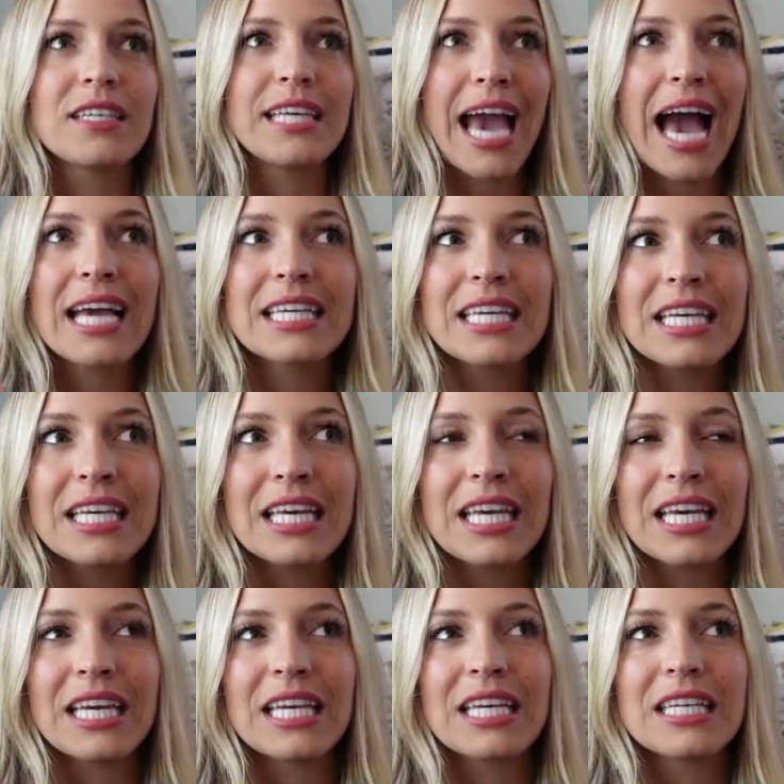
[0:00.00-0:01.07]
gagging
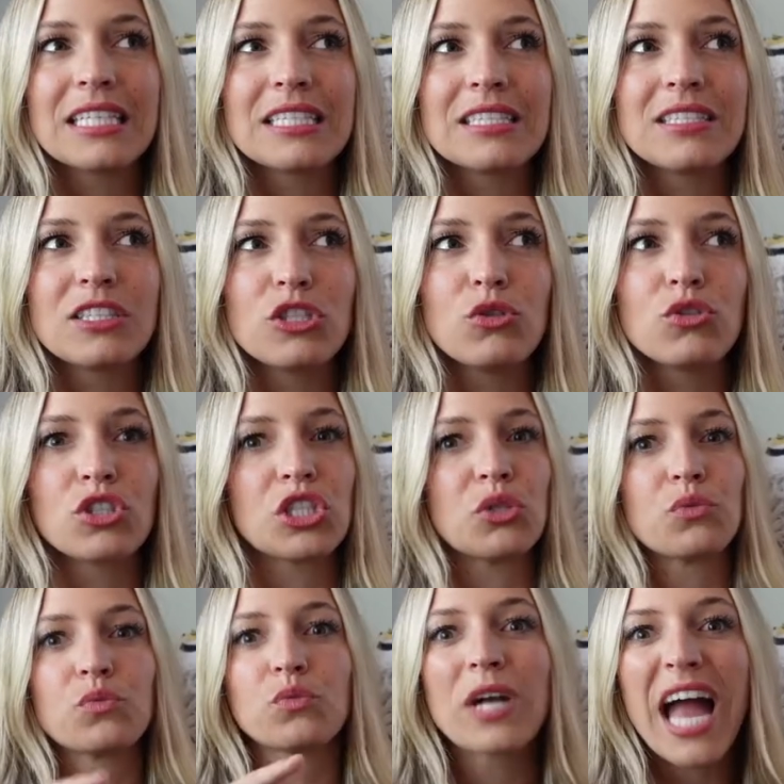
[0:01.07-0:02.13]
is
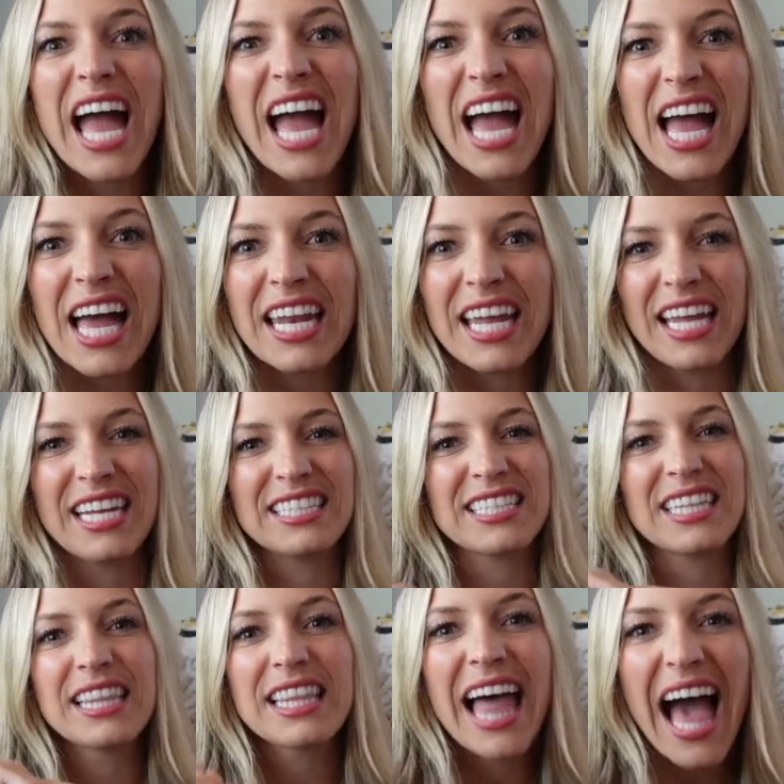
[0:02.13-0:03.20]
usually red and it's
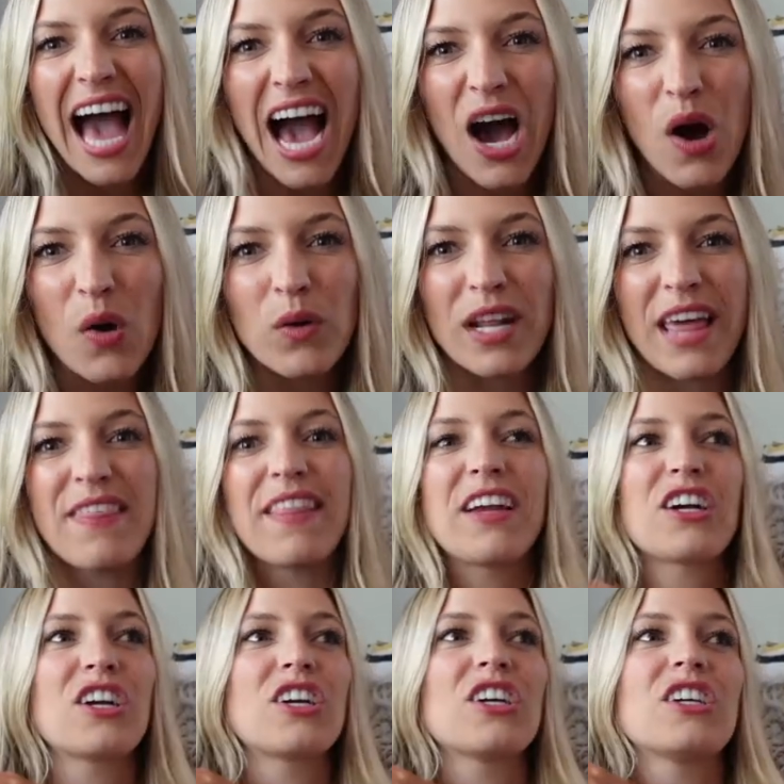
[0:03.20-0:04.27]
loud and
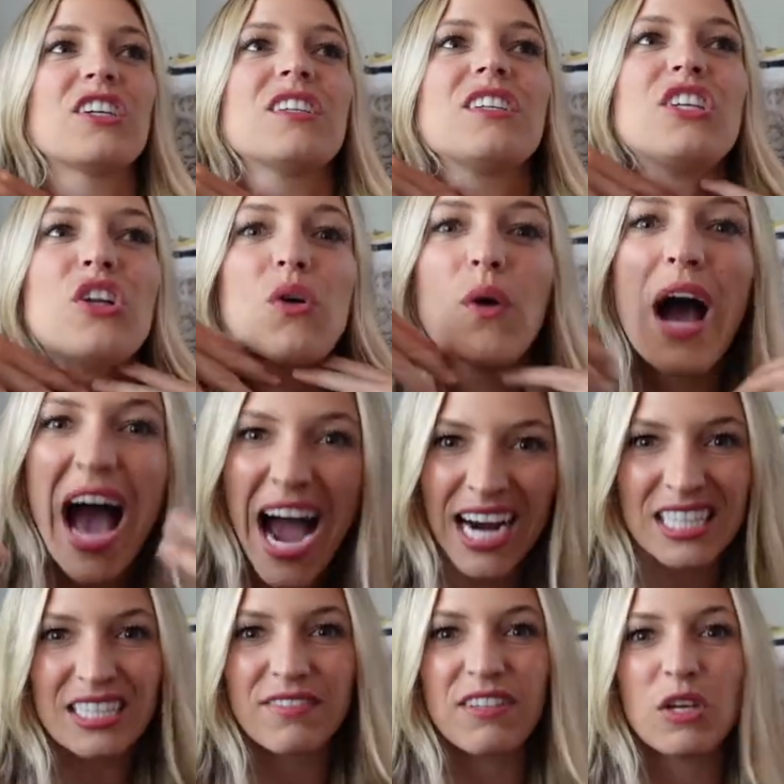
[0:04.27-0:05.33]
they're you know
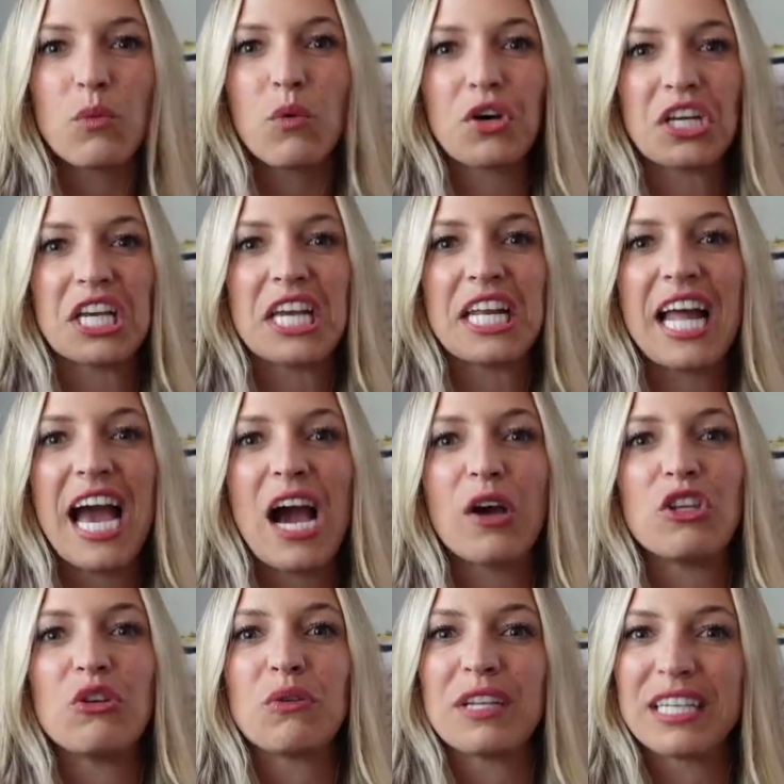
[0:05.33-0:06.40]
actively working it
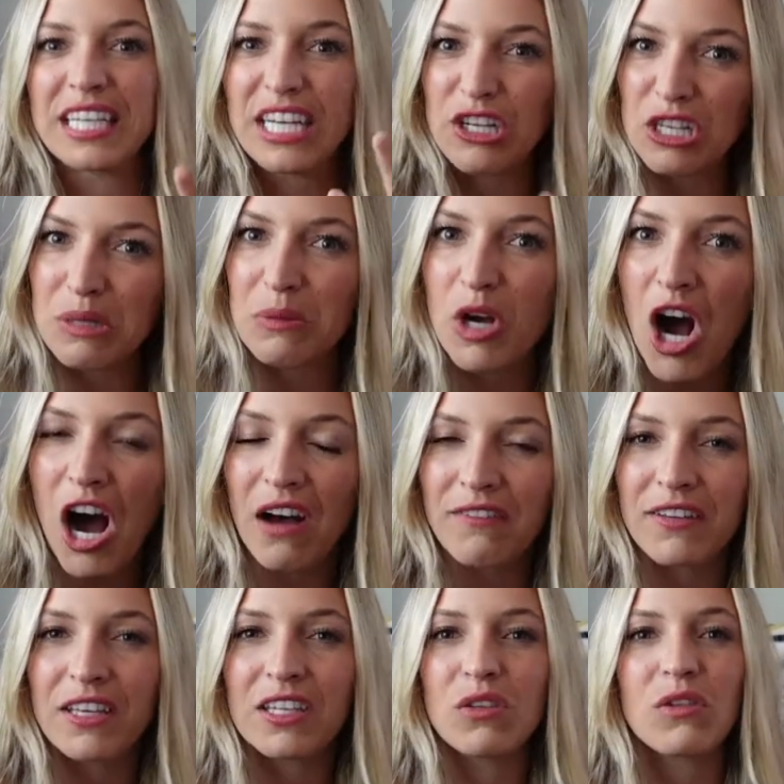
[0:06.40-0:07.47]
out you can hear them
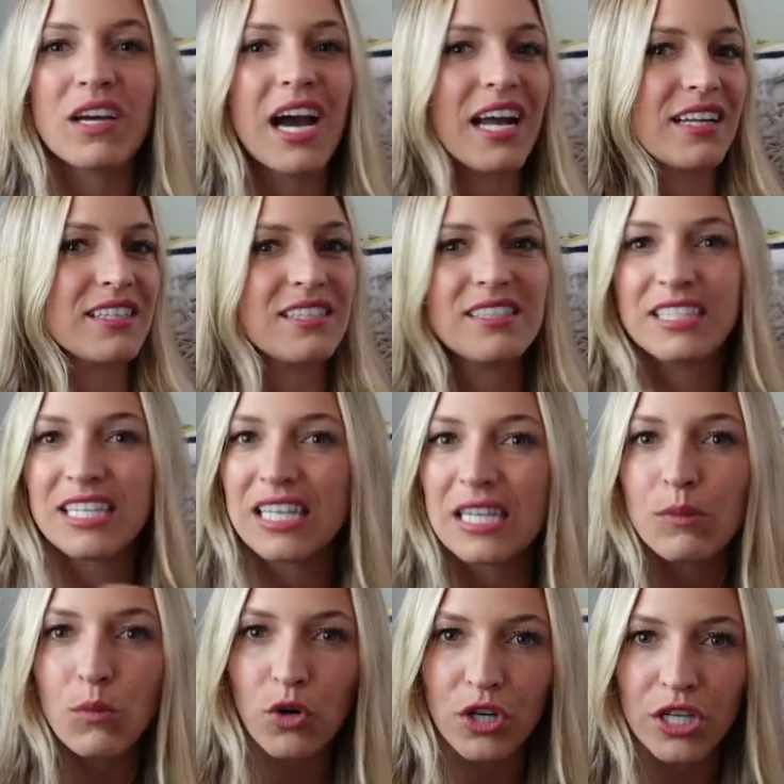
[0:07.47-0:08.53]
coughing you can kind of see
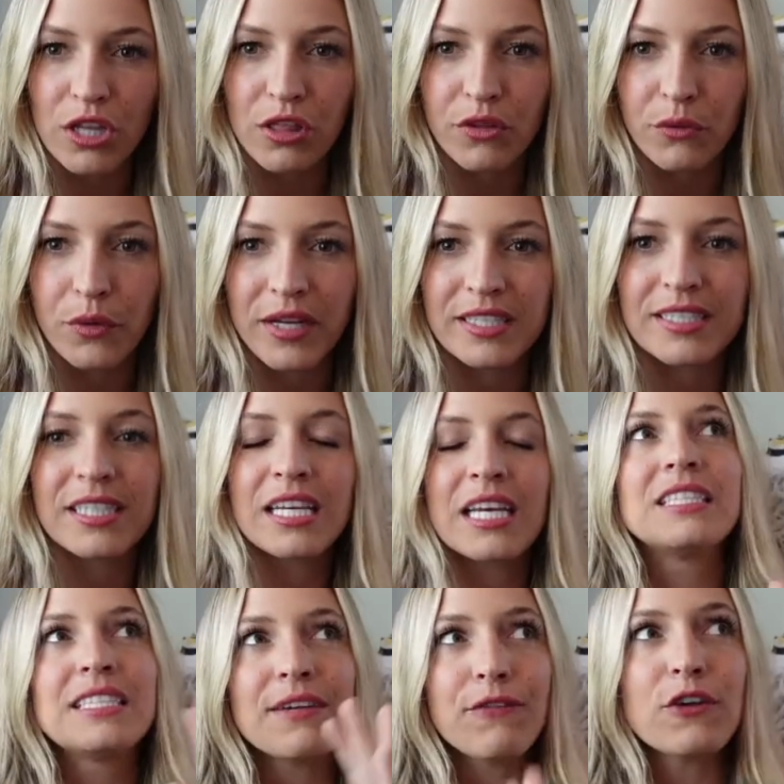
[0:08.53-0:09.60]
them working through it
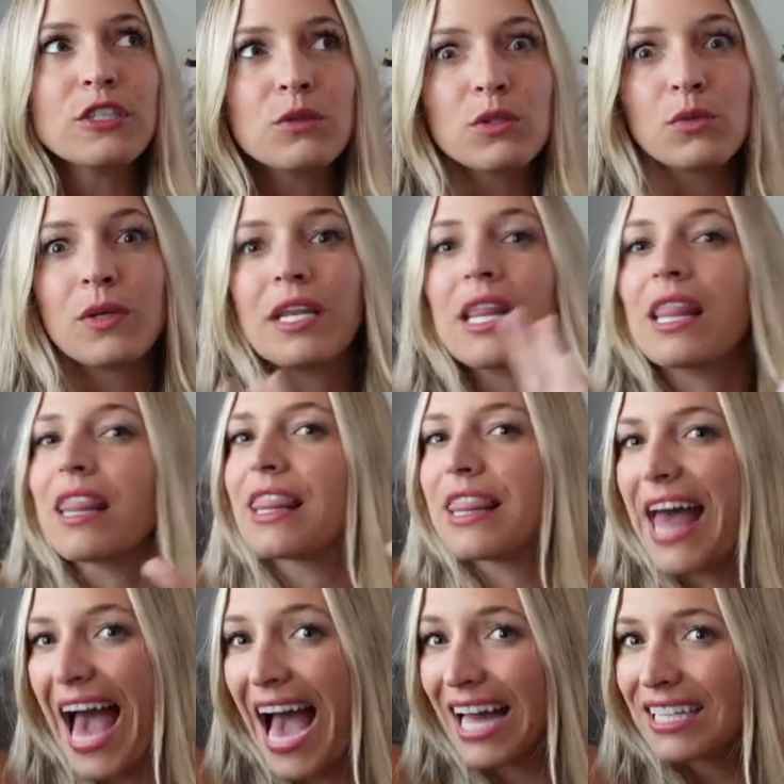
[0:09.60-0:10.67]
the difference between
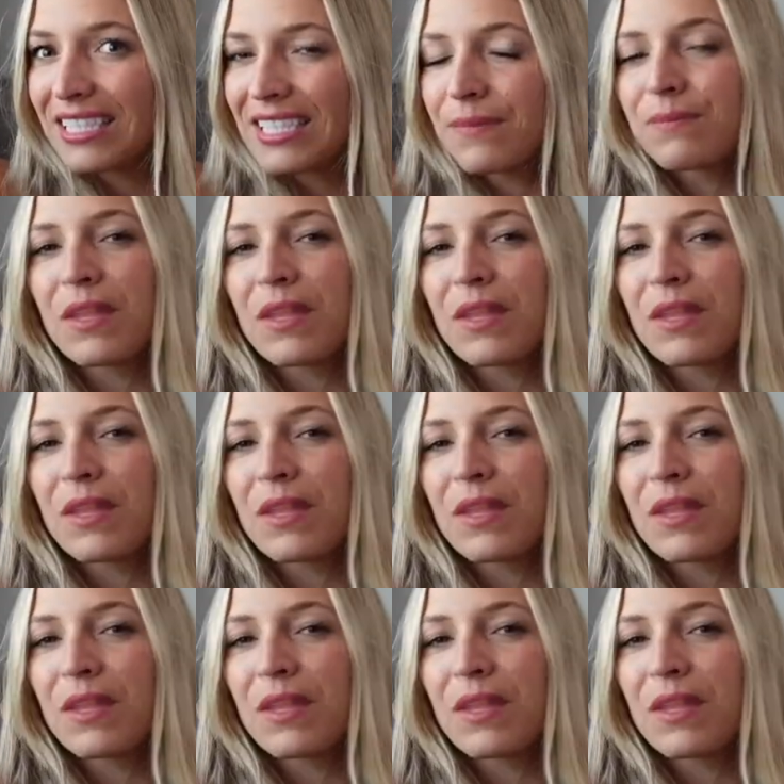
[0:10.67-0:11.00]
that